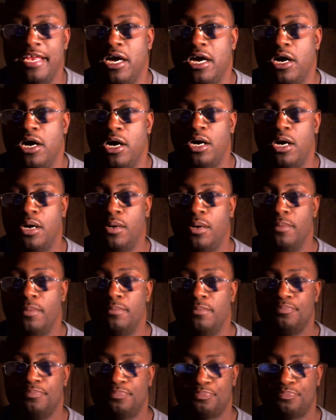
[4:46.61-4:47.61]

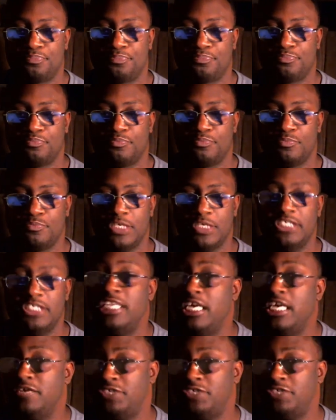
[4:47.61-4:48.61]
the
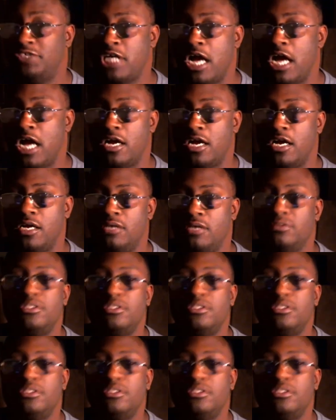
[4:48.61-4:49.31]
city of Chicago.